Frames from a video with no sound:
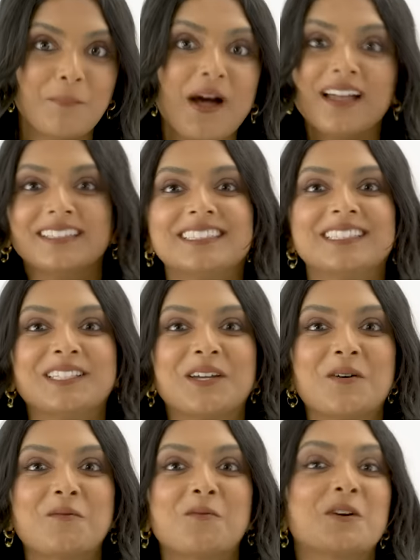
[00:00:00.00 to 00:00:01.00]
but
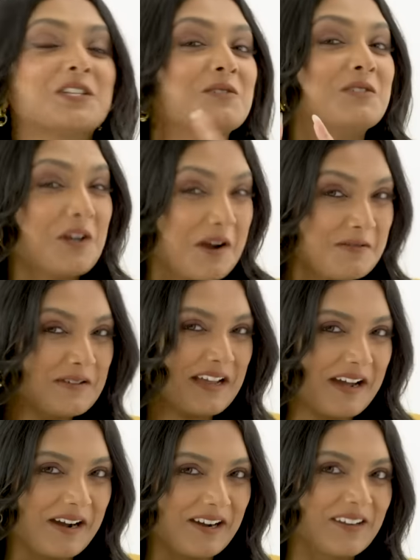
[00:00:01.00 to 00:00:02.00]
what you don't
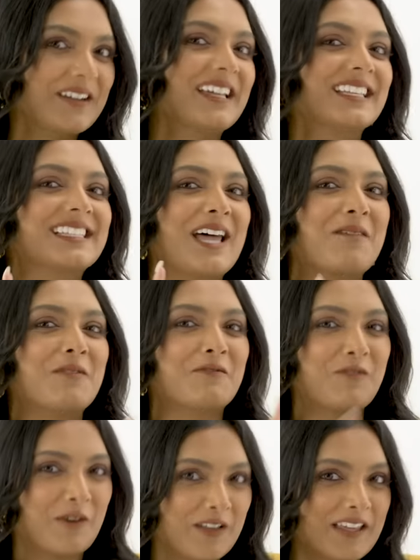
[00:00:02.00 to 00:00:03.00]
know is that
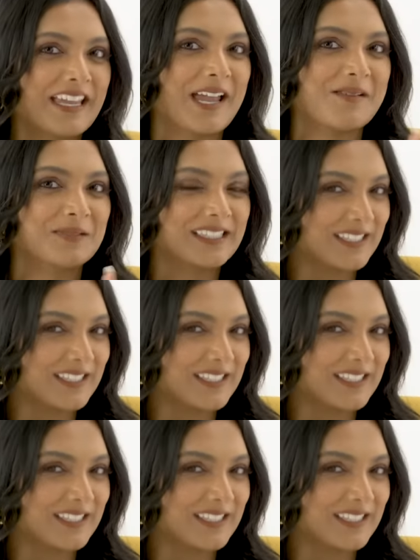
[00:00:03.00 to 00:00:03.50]
before the game